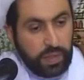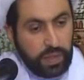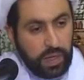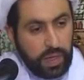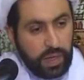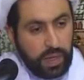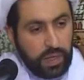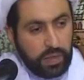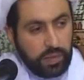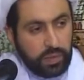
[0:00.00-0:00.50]

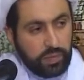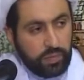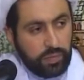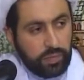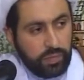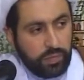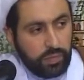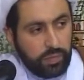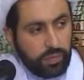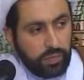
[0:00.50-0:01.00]
And
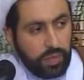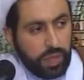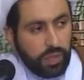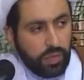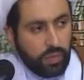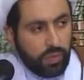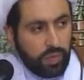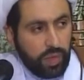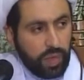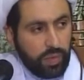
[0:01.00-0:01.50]
many
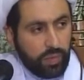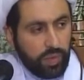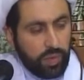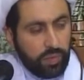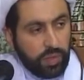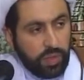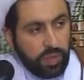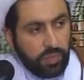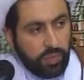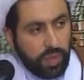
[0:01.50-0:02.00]
ulama,
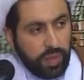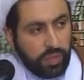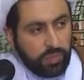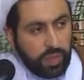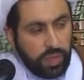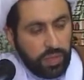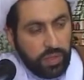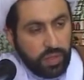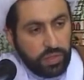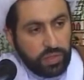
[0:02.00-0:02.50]
many
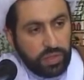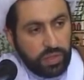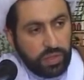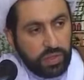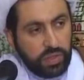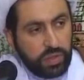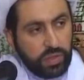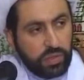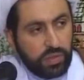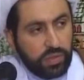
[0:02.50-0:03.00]

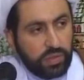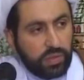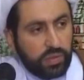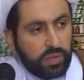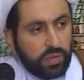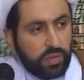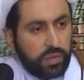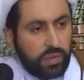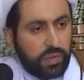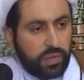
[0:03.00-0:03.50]
maraj,
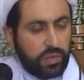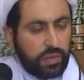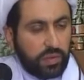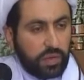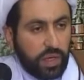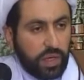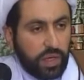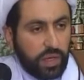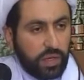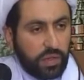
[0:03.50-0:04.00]

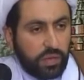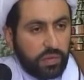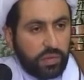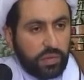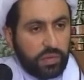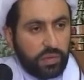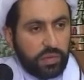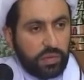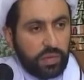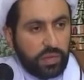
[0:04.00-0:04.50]
they
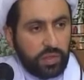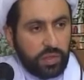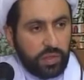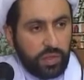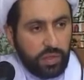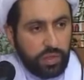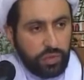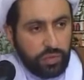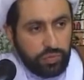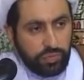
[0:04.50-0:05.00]

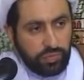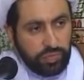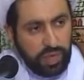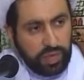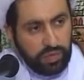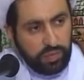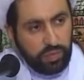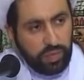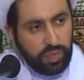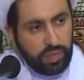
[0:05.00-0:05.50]
issue
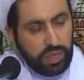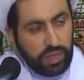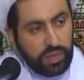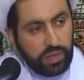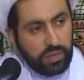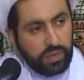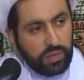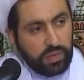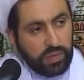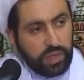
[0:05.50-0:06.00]
fatwa that
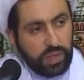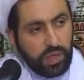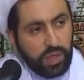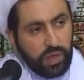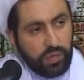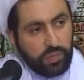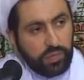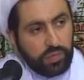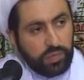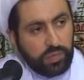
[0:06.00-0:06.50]
they
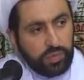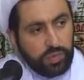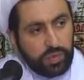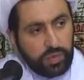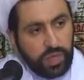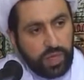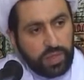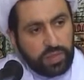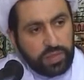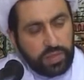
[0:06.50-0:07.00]
are
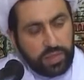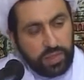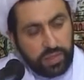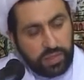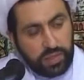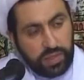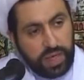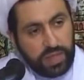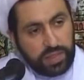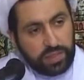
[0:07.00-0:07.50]

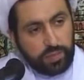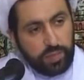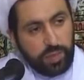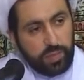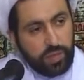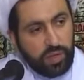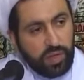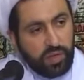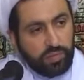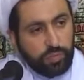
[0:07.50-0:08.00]
considered as
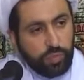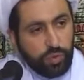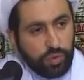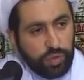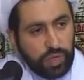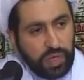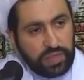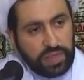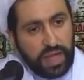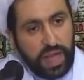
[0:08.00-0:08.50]
people of book,
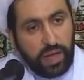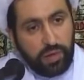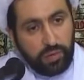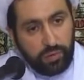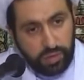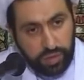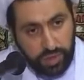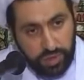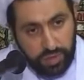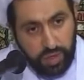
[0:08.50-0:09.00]
as
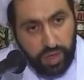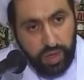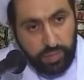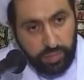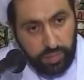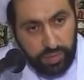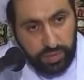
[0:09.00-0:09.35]
Ahlul Kitab.